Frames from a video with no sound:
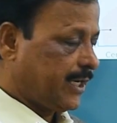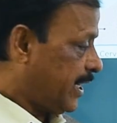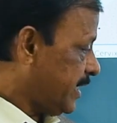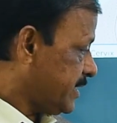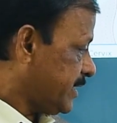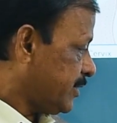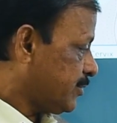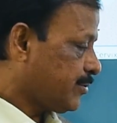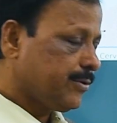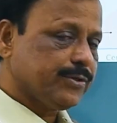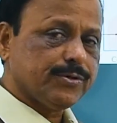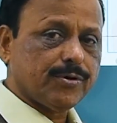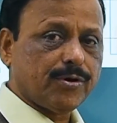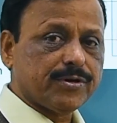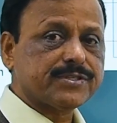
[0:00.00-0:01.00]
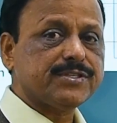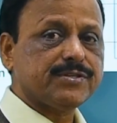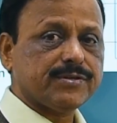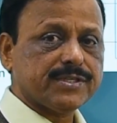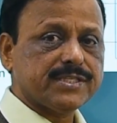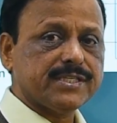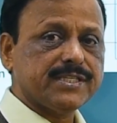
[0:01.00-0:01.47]
as I told you,
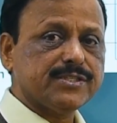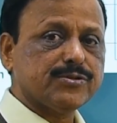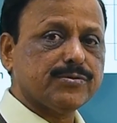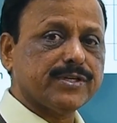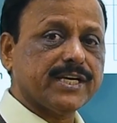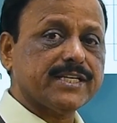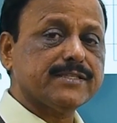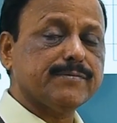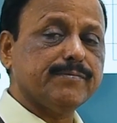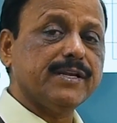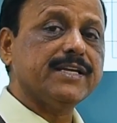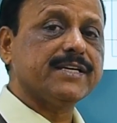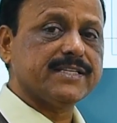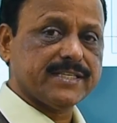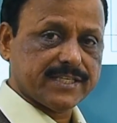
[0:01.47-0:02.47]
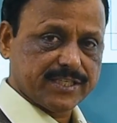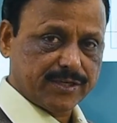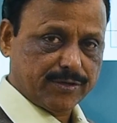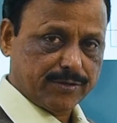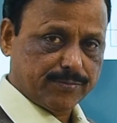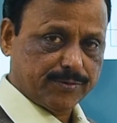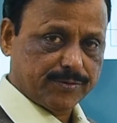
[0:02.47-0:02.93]
oxytocin is known as milk ejection
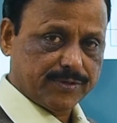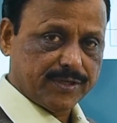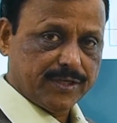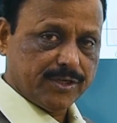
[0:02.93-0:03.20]
hormone.